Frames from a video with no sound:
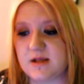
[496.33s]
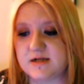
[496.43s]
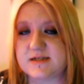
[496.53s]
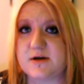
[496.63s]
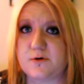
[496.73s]

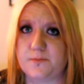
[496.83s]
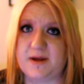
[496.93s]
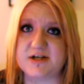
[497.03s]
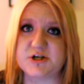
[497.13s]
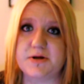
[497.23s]
So
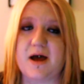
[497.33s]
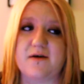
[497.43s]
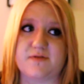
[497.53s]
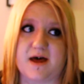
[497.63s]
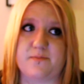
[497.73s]
make sure you
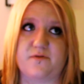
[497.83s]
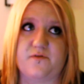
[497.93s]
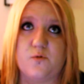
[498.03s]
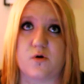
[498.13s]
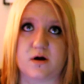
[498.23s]
have that
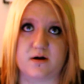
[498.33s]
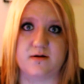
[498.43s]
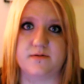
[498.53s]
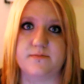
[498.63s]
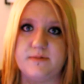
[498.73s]
before
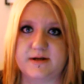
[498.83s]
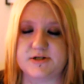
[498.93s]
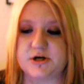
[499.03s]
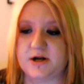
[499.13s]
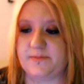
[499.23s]
you
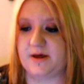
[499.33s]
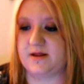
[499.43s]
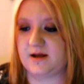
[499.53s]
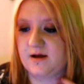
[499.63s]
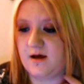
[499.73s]
start
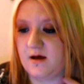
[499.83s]
emailing.